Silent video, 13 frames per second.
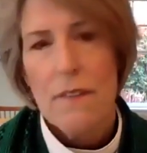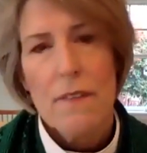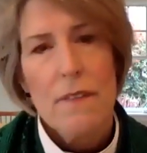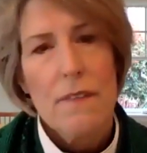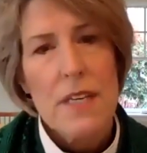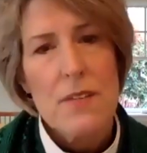
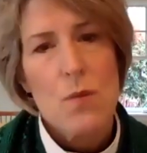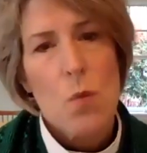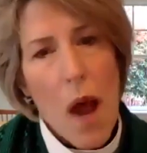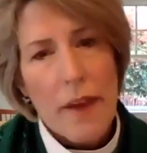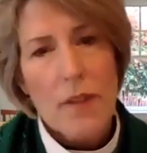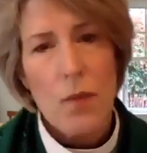These
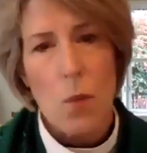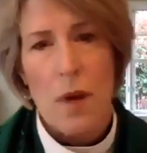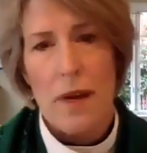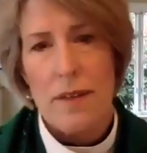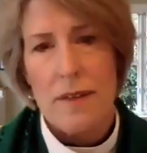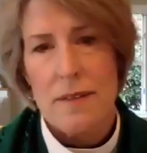wise
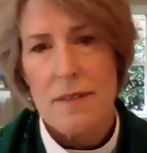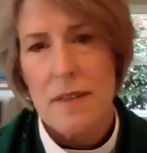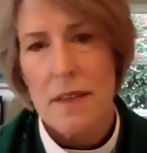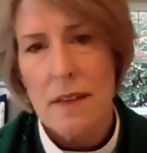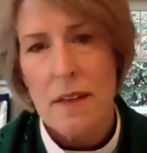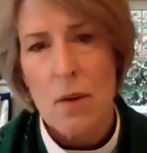ones,
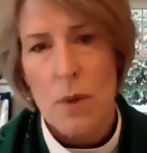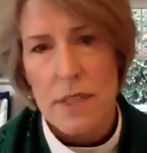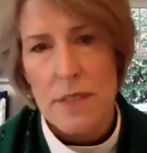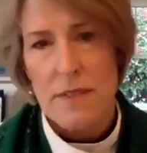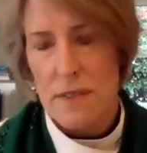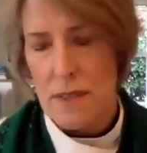in their
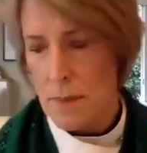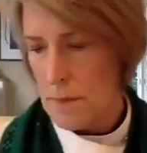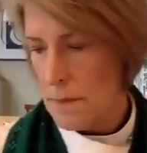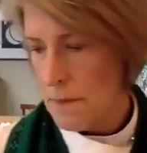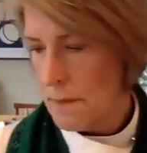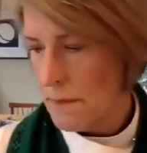wisdom,
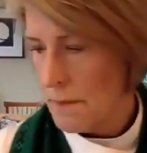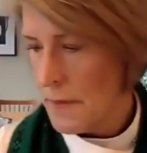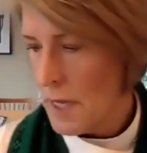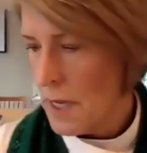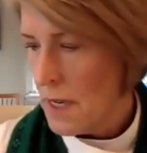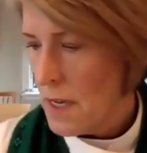
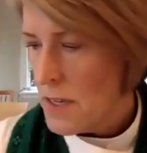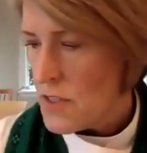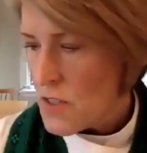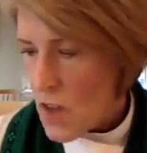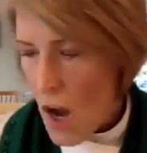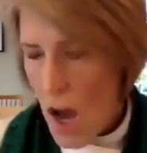
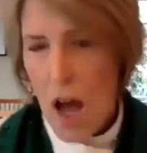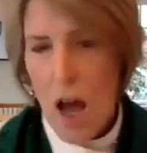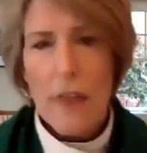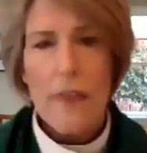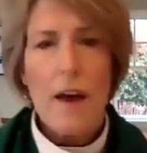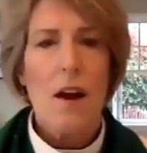
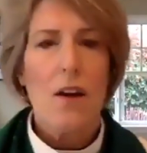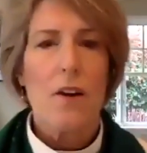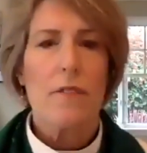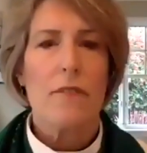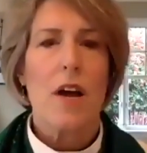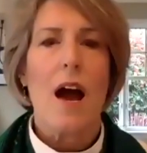saw the heart
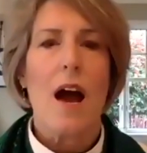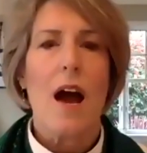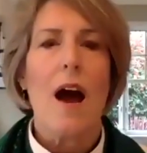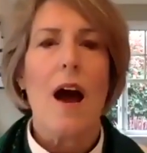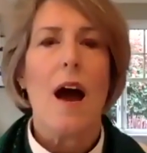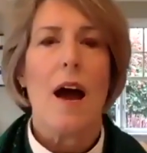of
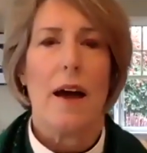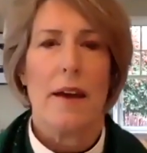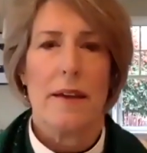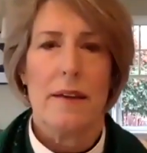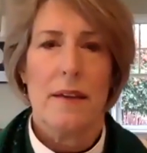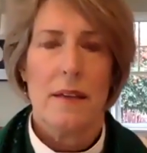
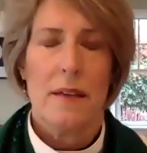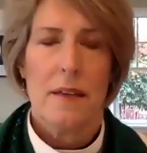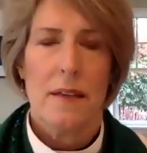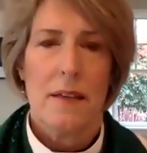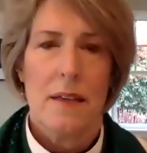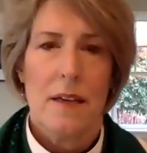God
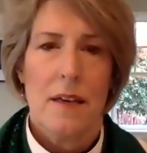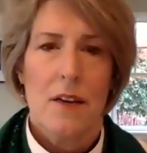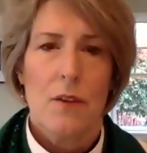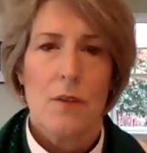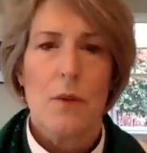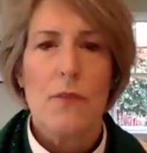
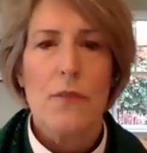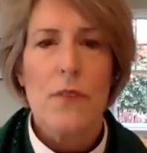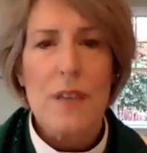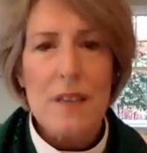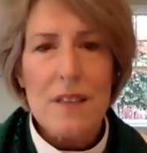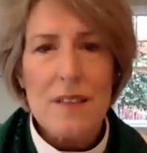
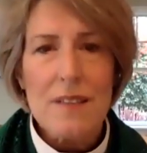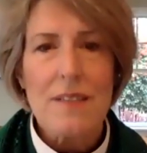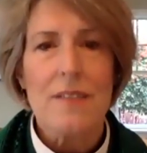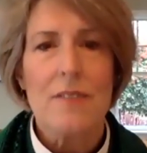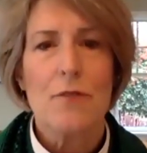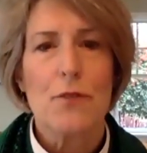
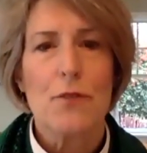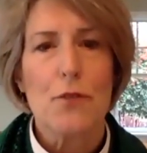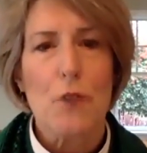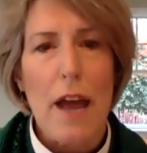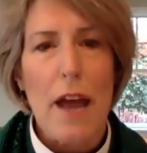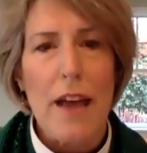revealed in
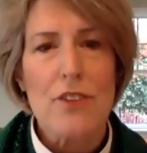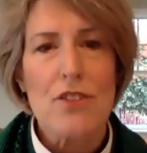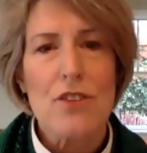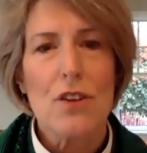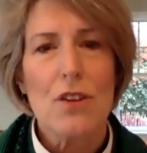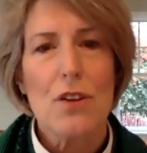
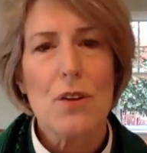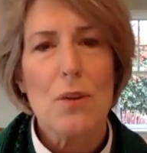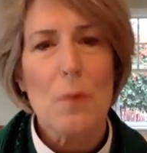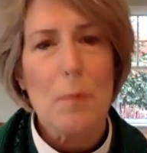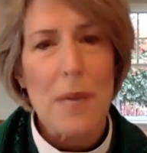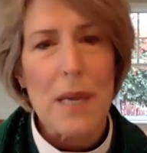
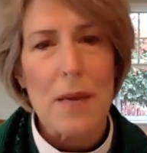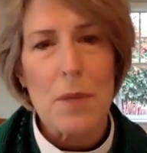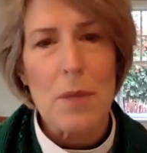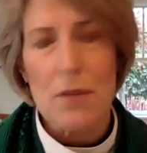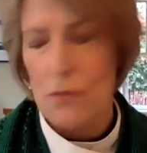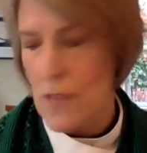fragile
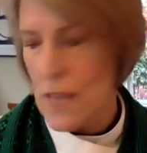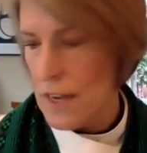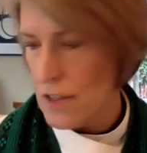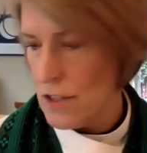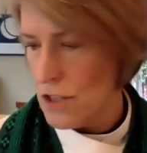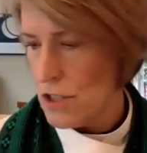baby
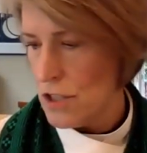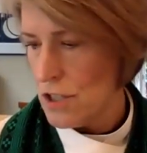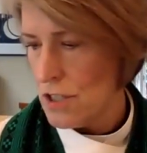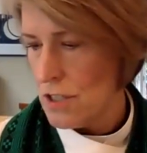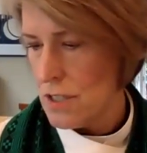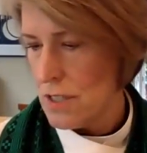
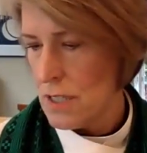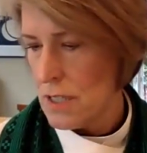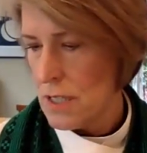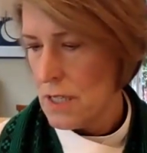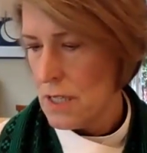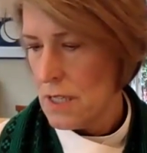flesh.
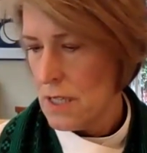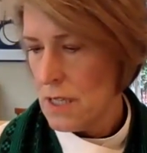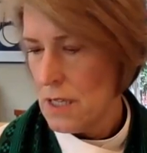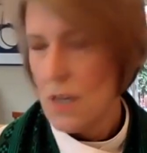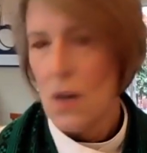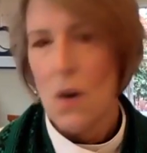
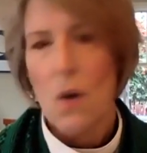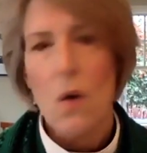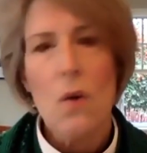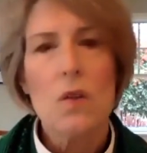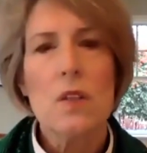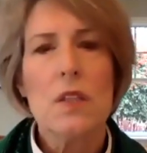
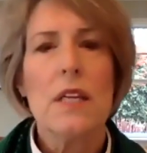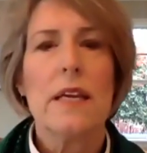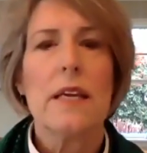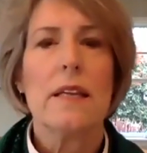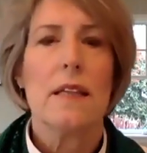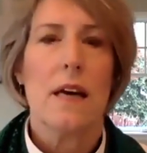
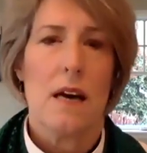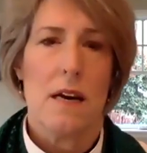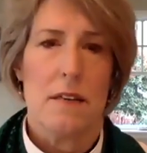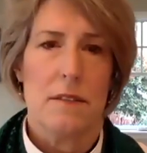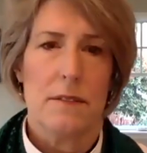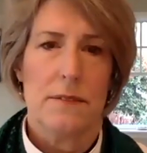Only
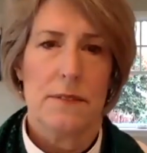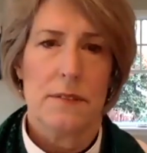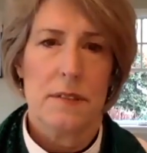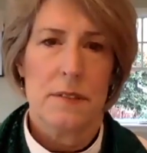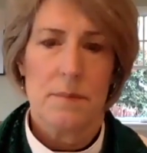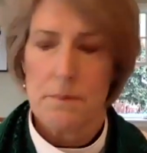love
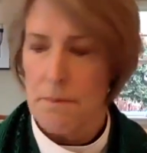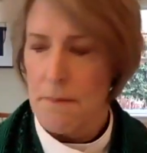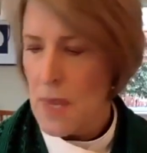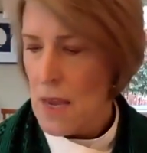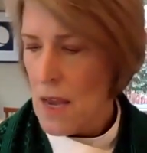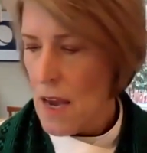
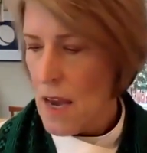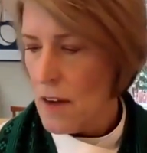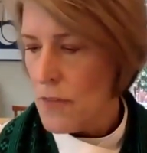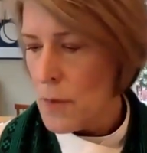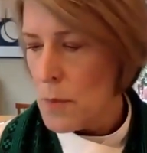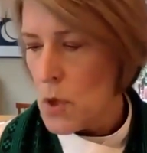
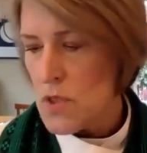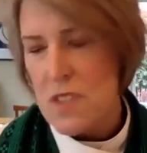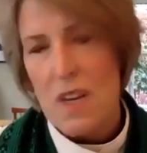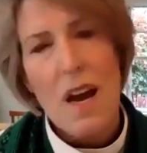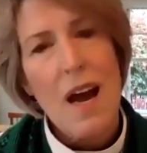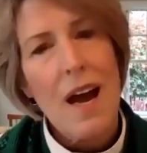of the
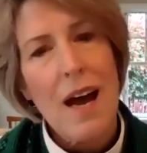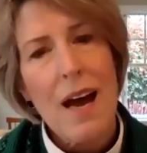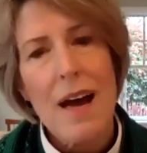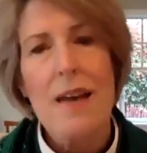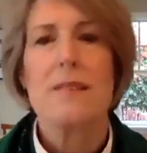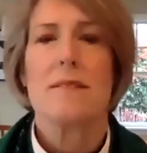most
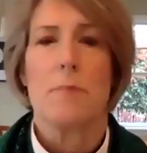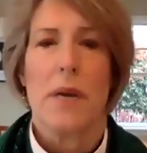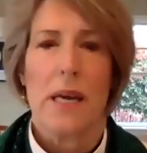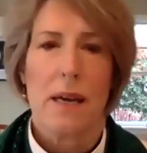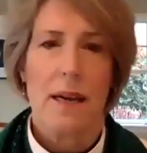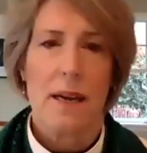
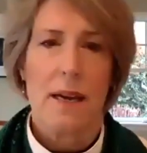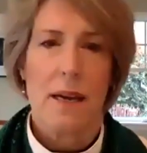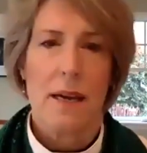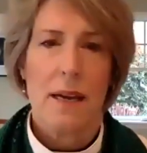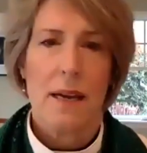cosmic